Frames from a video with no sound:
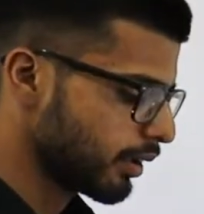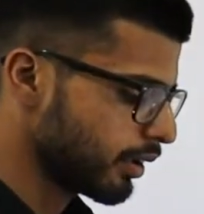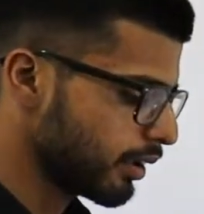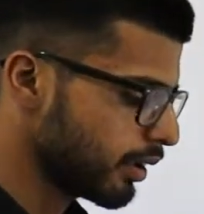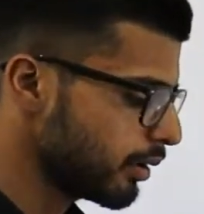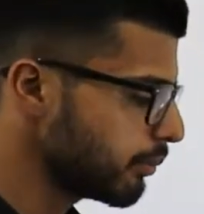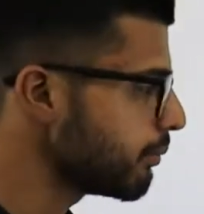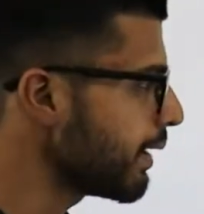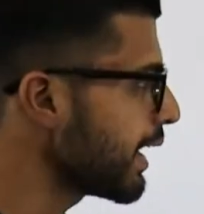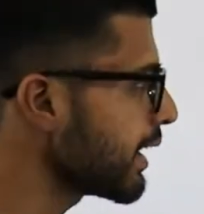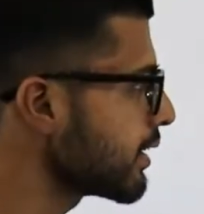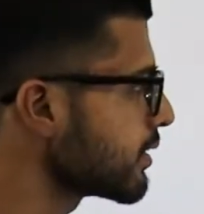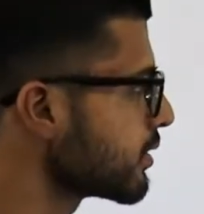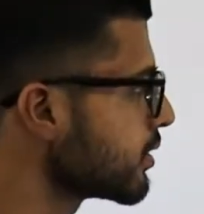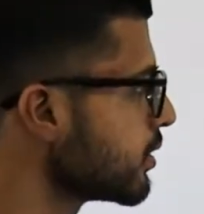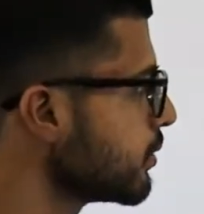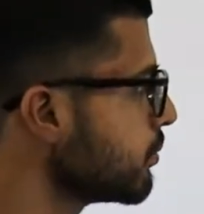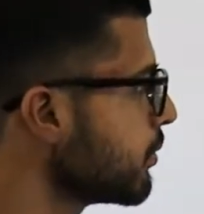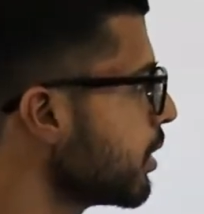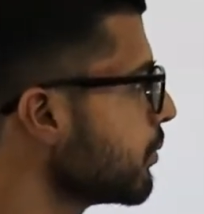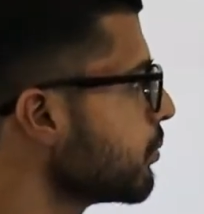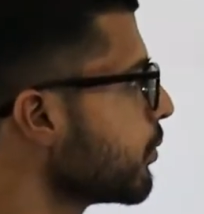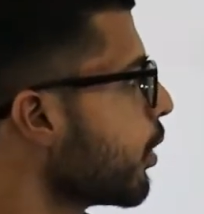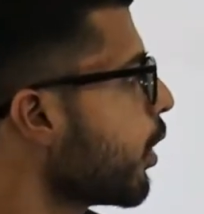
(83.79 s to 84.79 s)
a
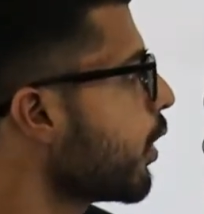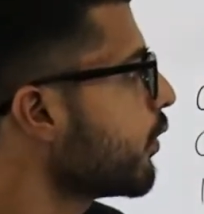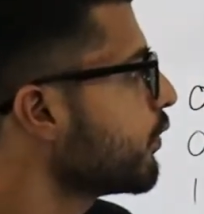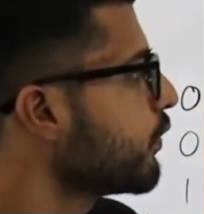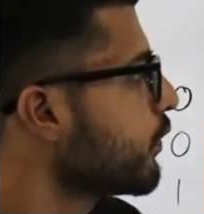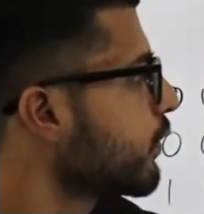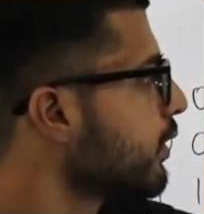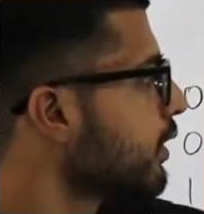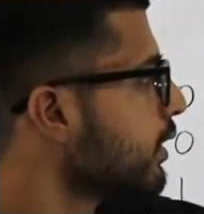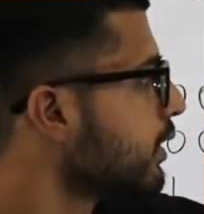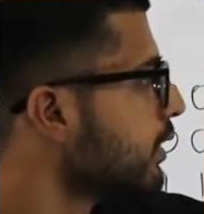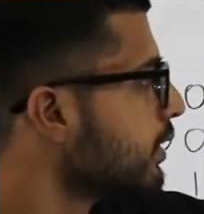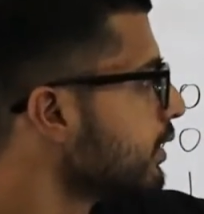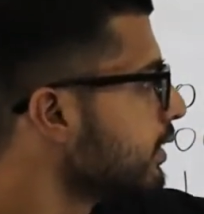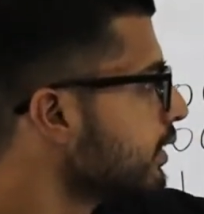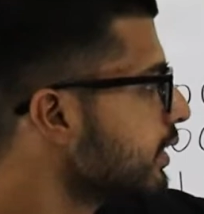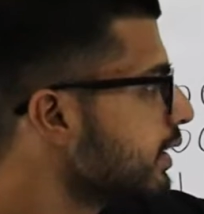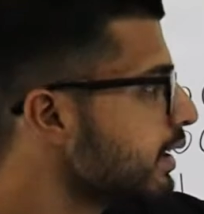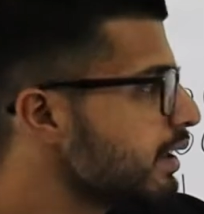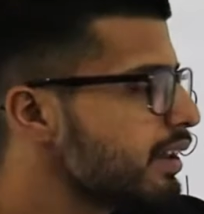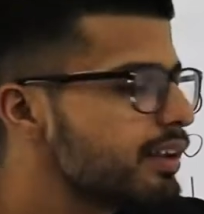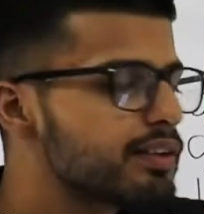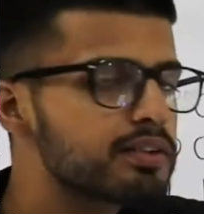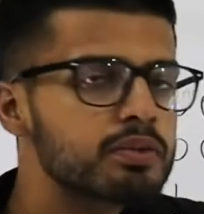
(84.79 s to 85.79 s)
maximum of
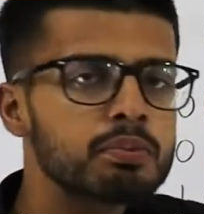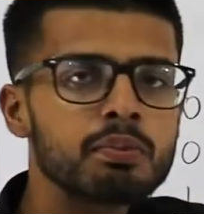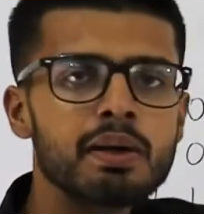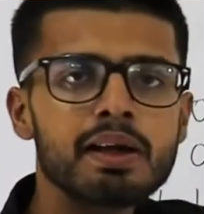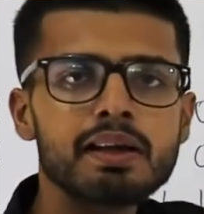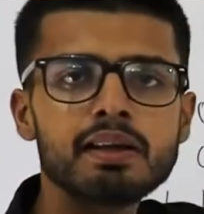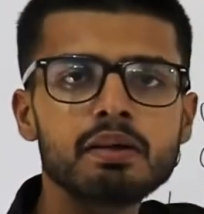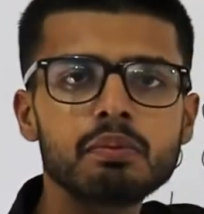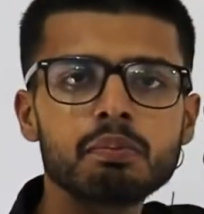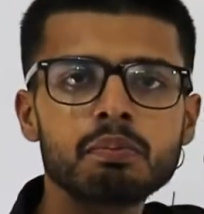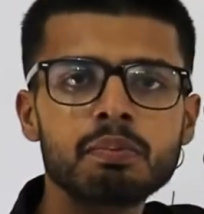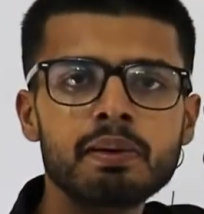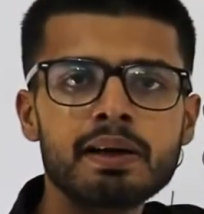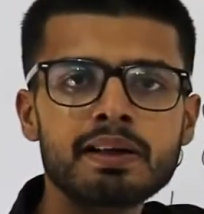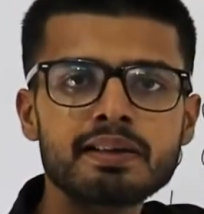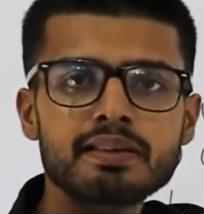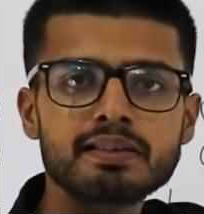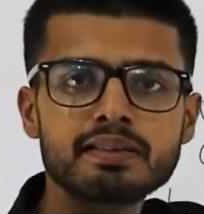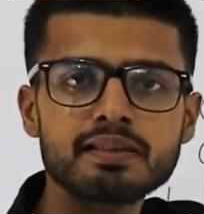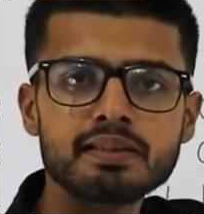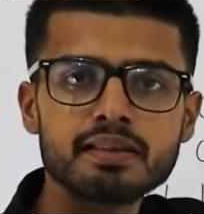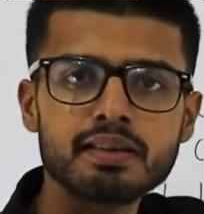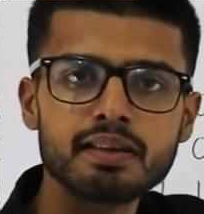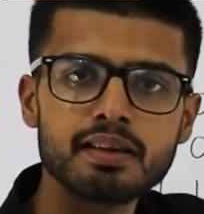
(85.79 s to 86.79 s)
these many
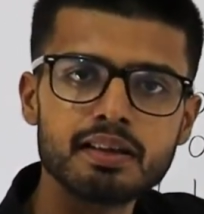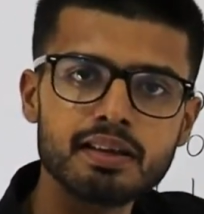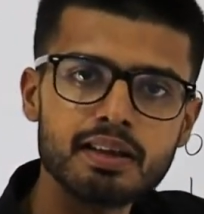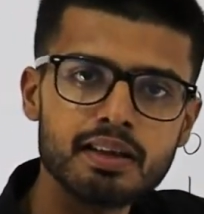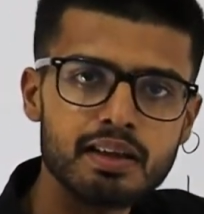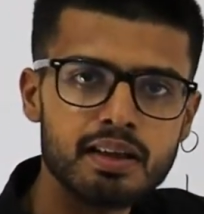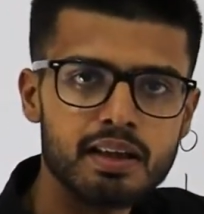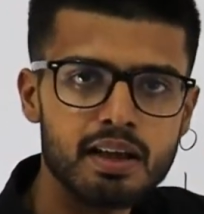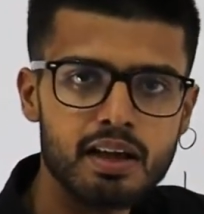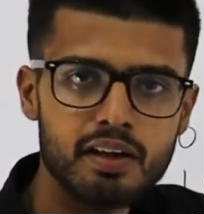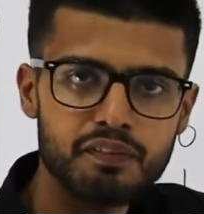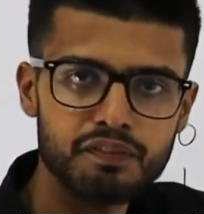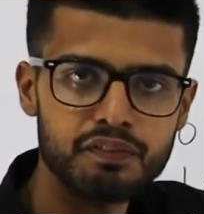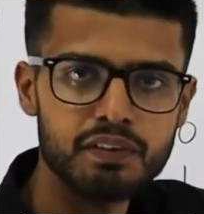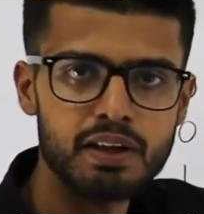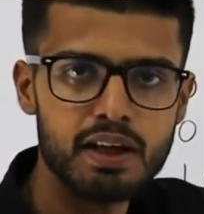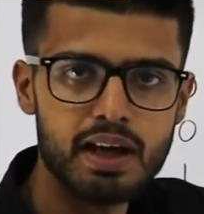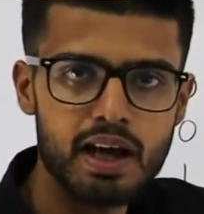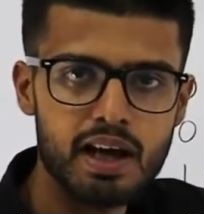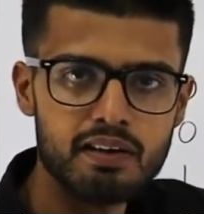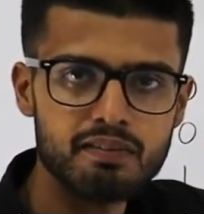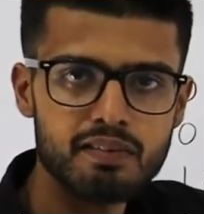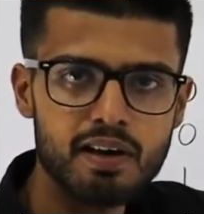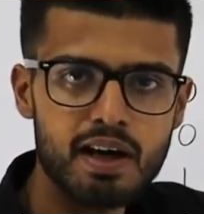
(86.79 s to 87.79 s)
bits, if they
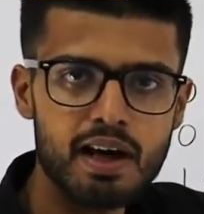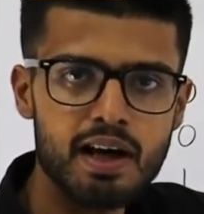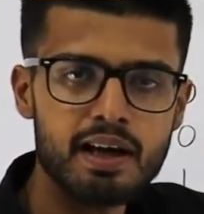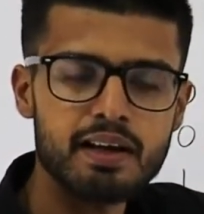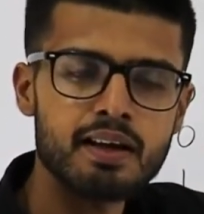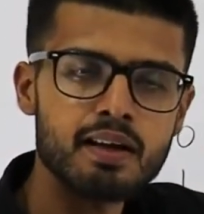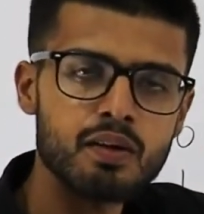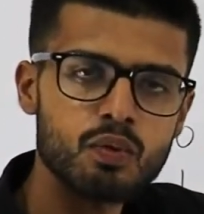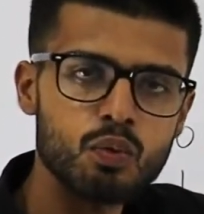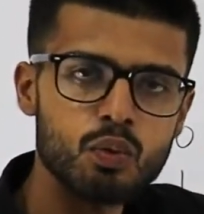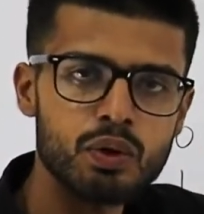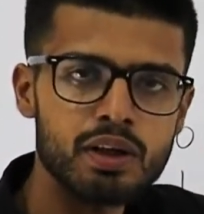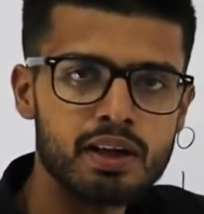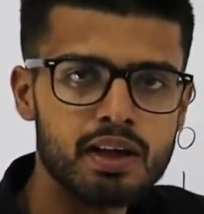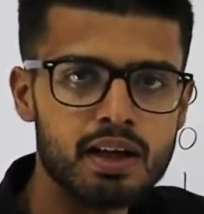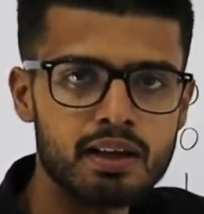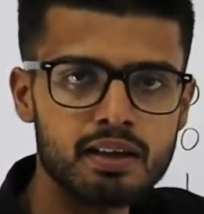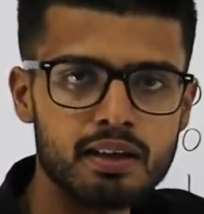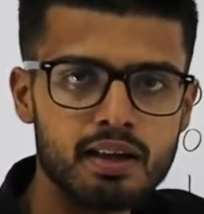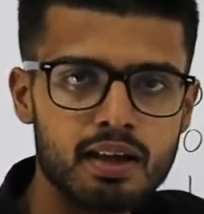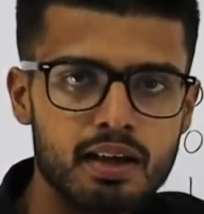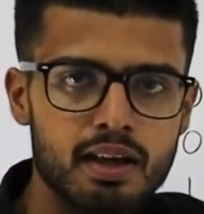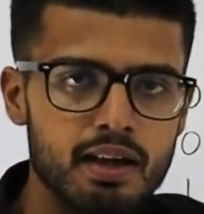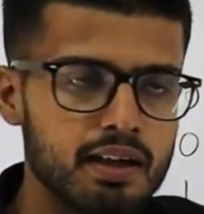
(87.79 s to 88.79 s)
have an error, we
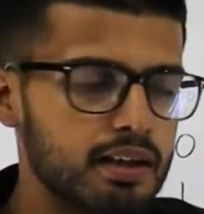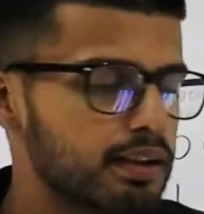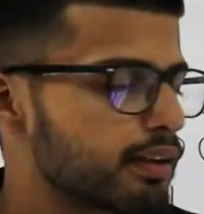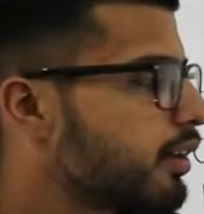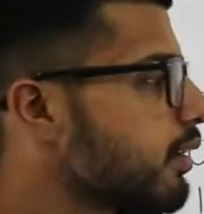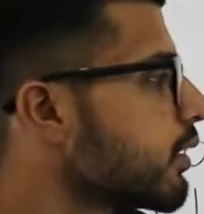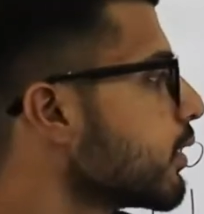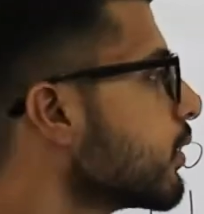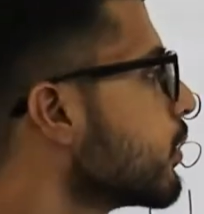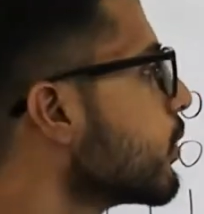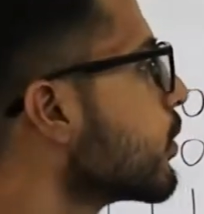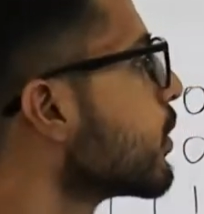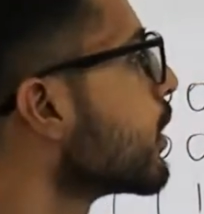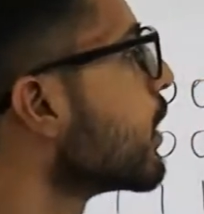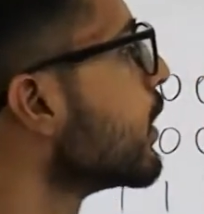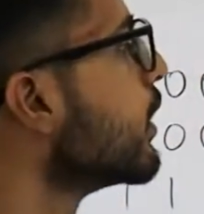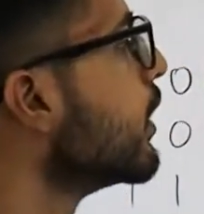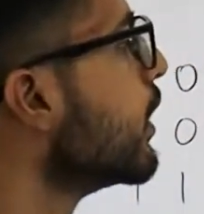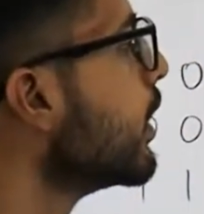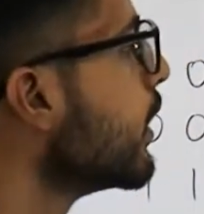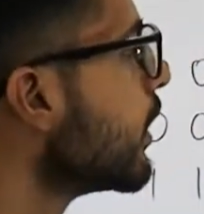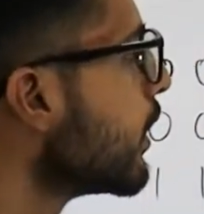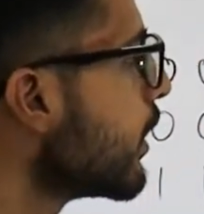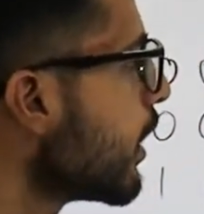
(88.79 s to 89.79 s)
can correct it. Okay,
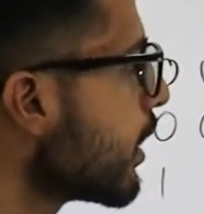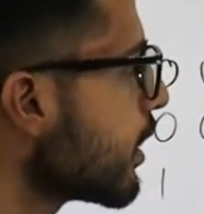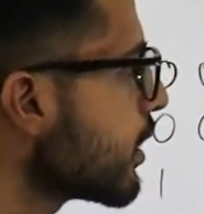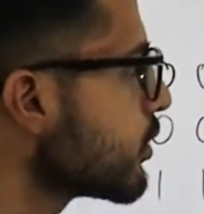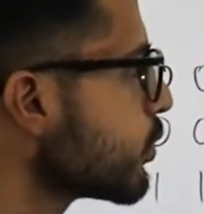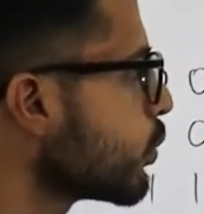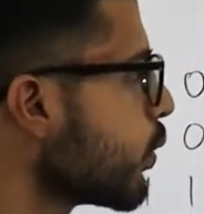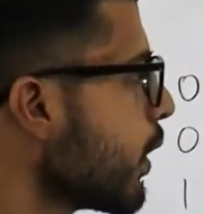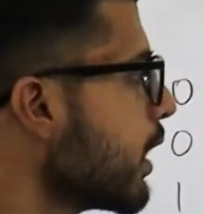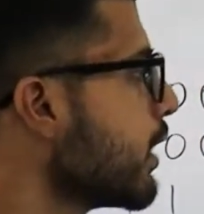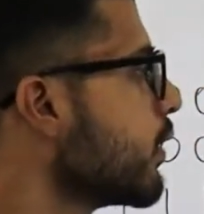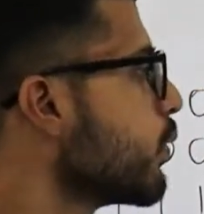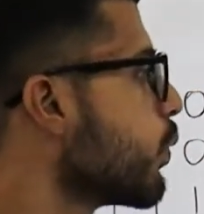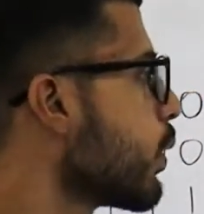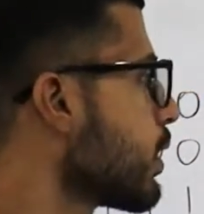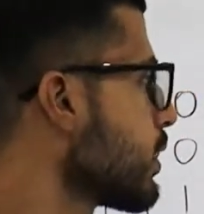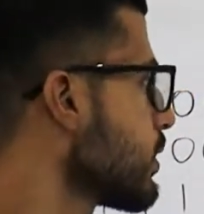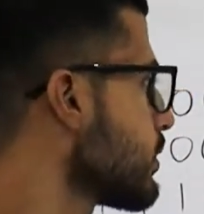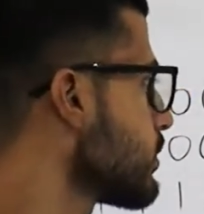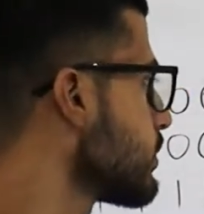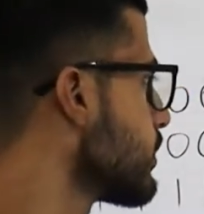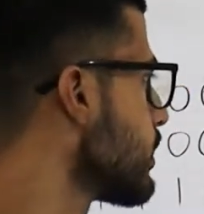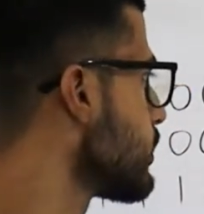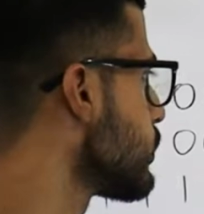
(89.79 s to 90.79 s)
let us find what
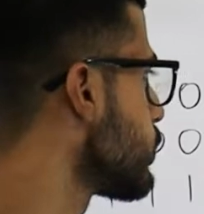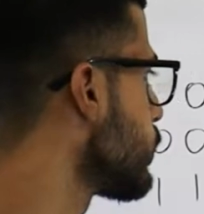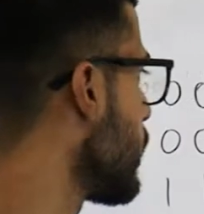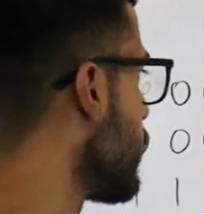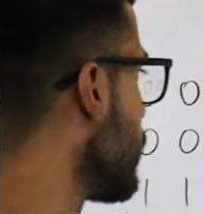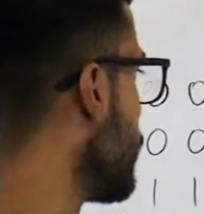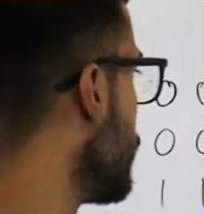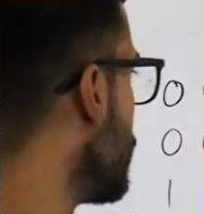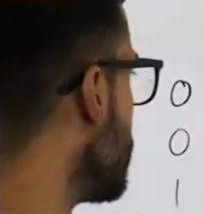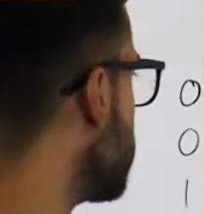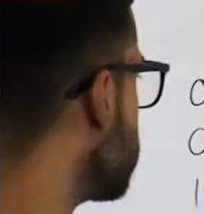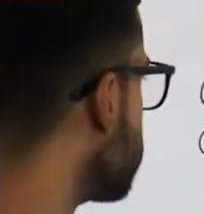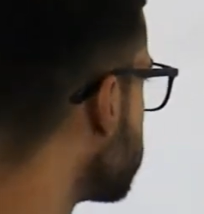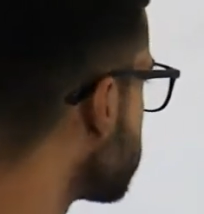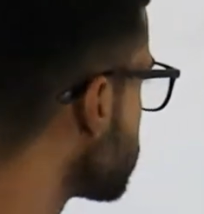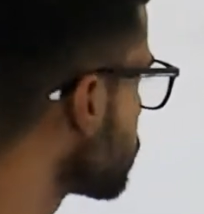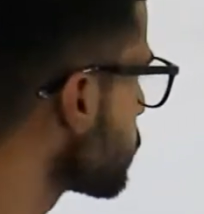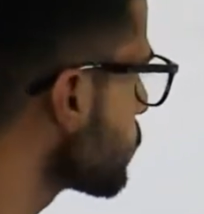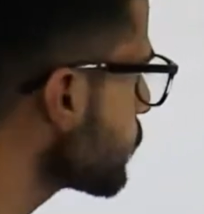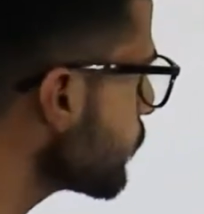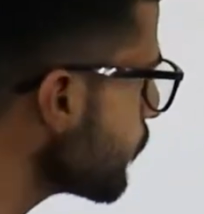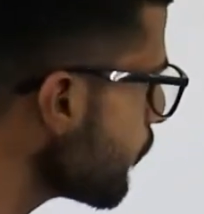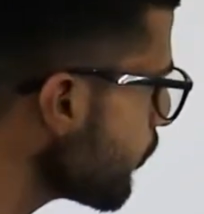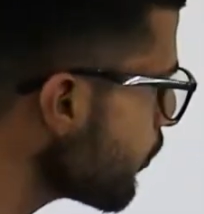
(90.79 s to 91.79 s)
is this value.
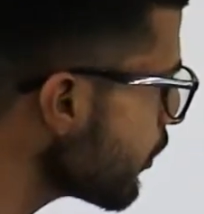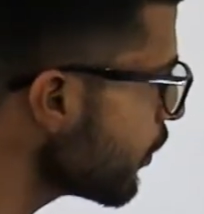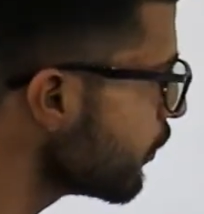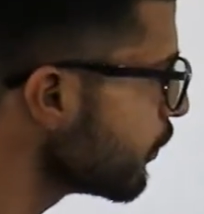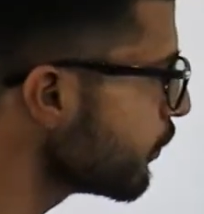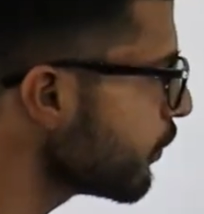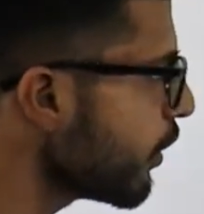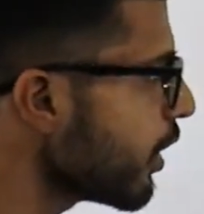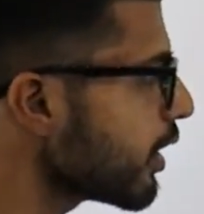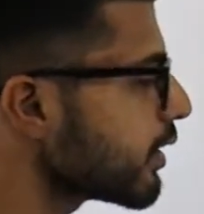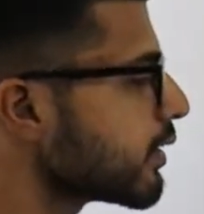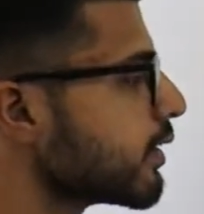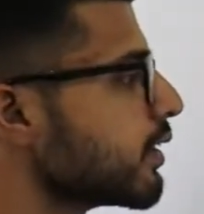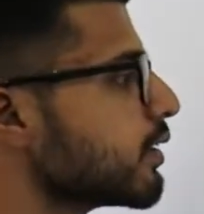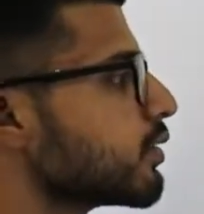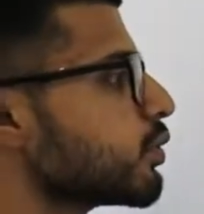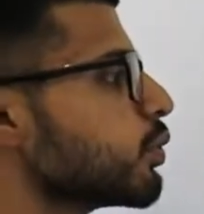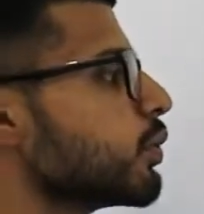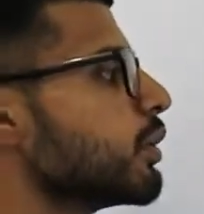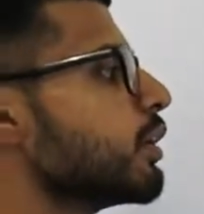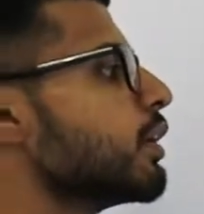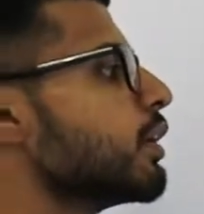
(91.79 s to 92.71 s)
For this, we